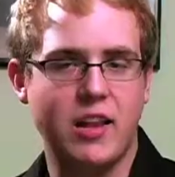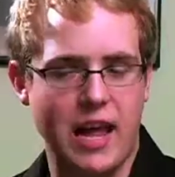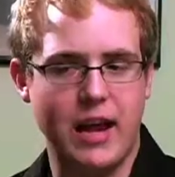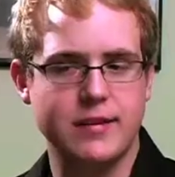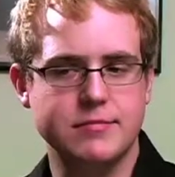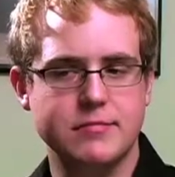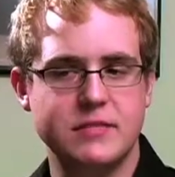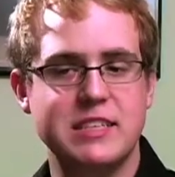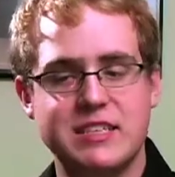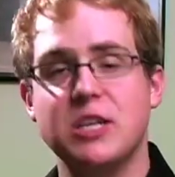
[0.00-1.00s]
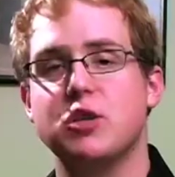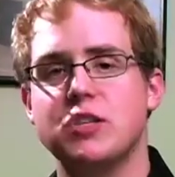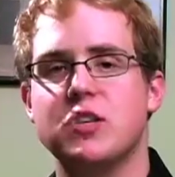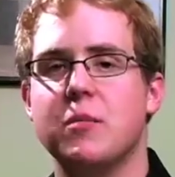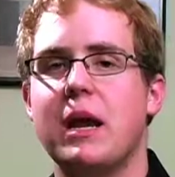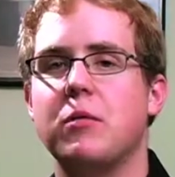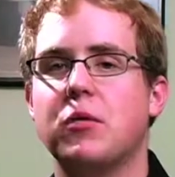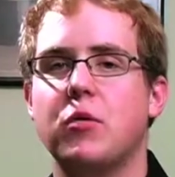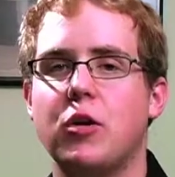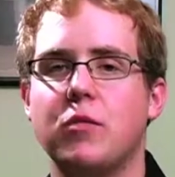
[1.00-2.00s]
like decisions are made
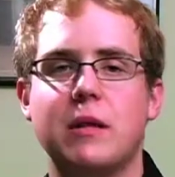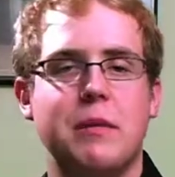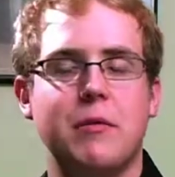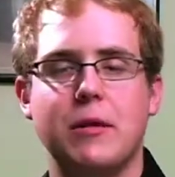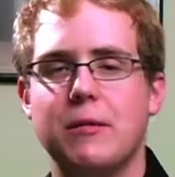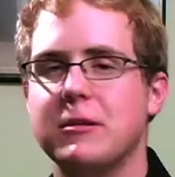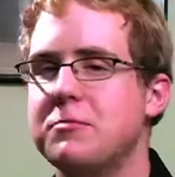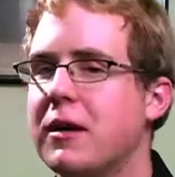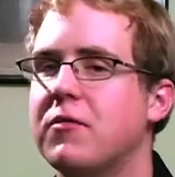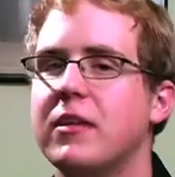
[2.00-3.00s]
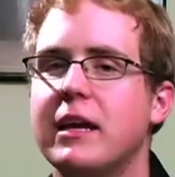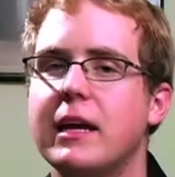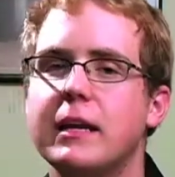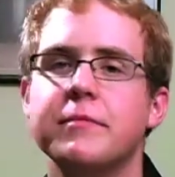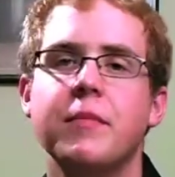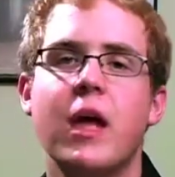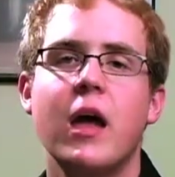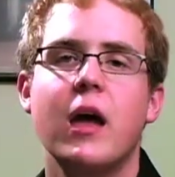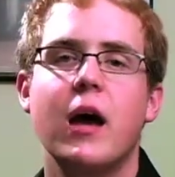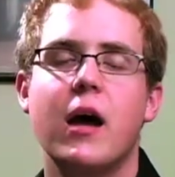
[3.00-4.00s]
with GreenRoom. They're made really respectfully, and
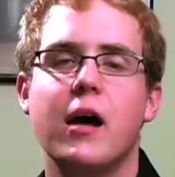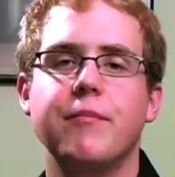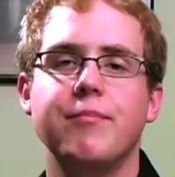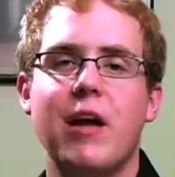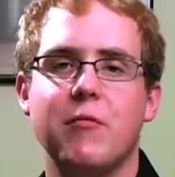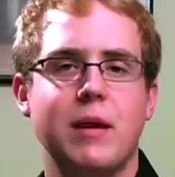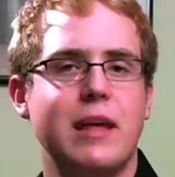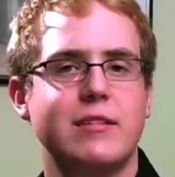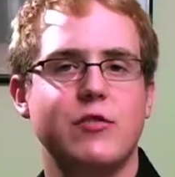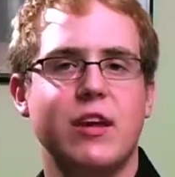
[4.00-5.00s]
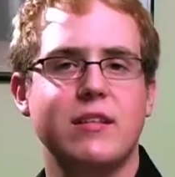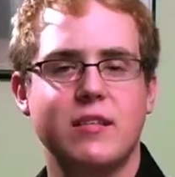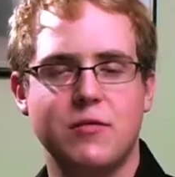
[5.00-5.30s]
everybody gets a chance to